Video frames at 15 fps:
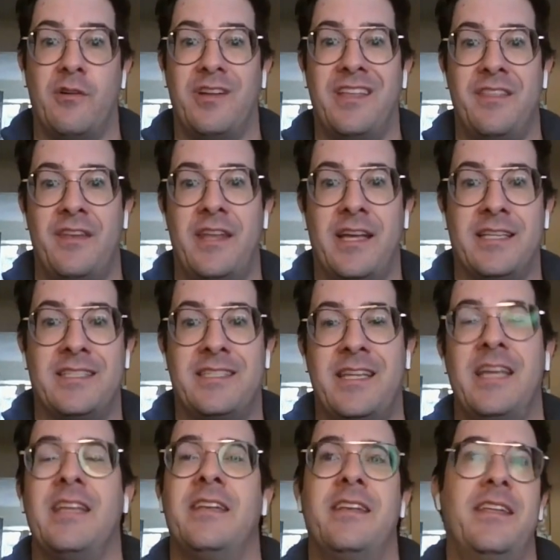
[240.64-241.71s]
out in the next
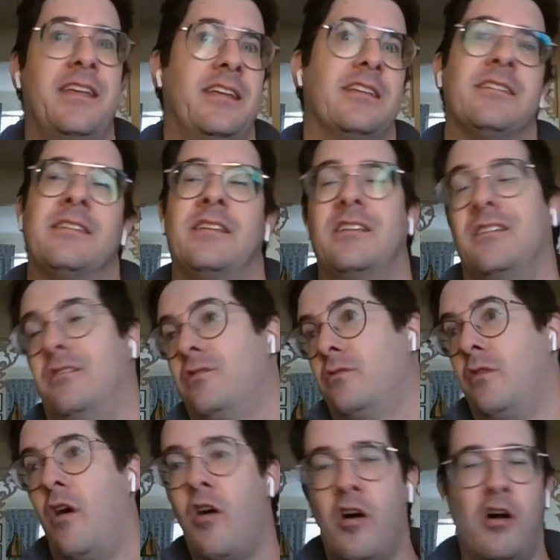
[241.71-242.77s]
10 days here.
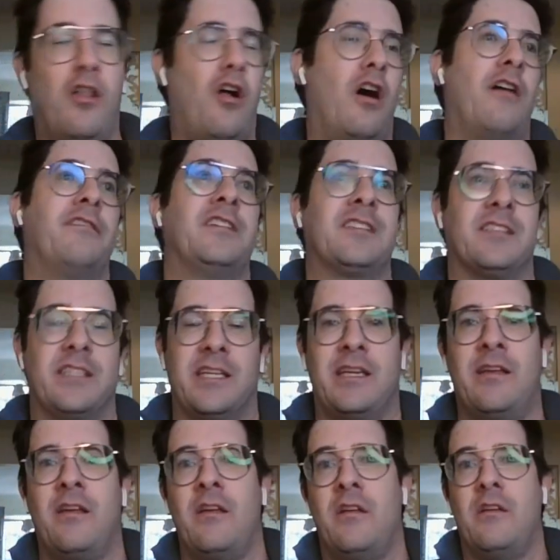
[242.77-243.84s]
So Hall
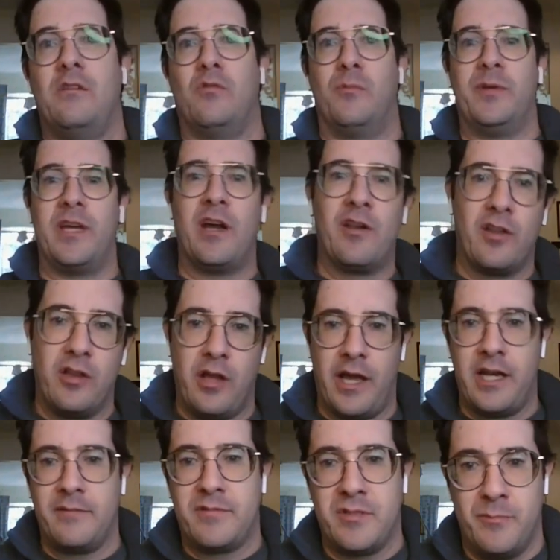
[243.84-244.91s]
obviously will be out of the
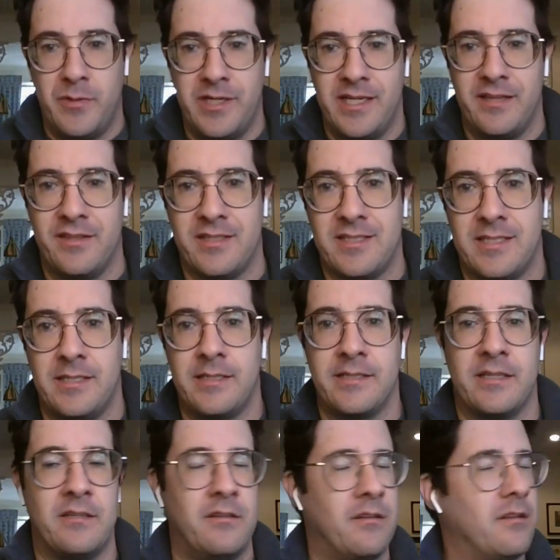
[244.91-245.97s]
lineup to begin the
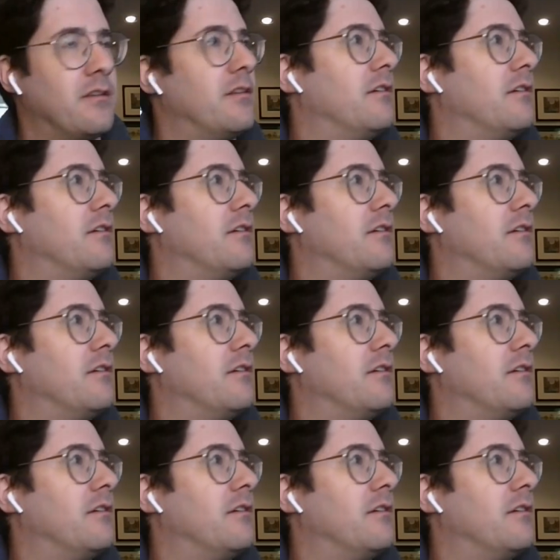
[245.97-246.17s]
season.